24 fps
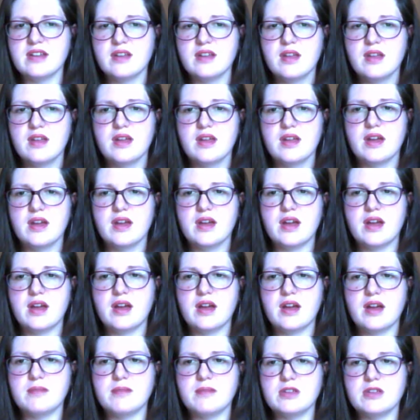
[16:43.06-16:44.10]
but you
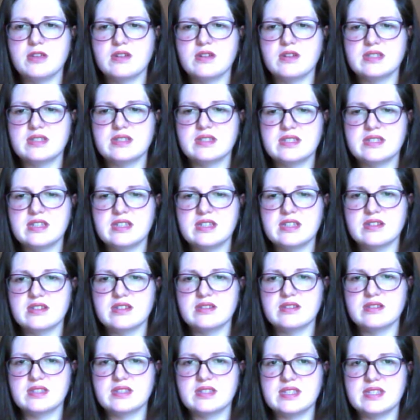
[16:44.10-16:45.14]
can still
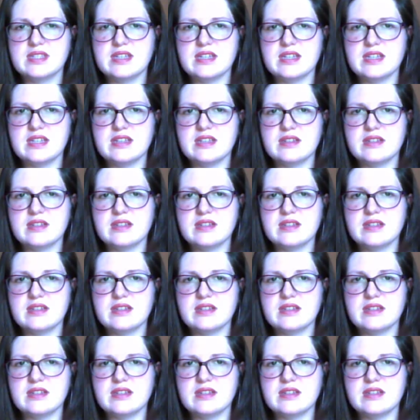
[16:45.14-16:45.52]
see,